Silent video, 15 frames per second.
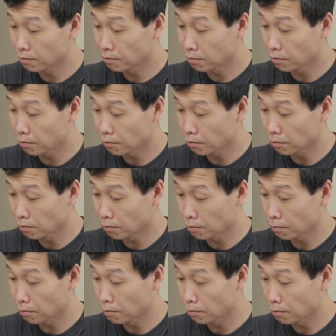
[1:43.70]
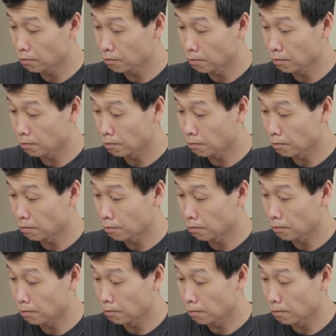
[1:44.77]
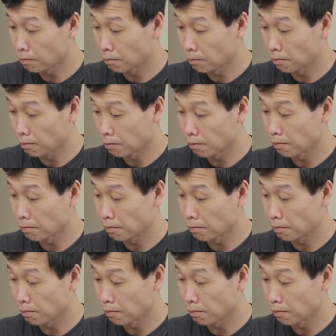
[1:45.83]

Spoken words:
(silence)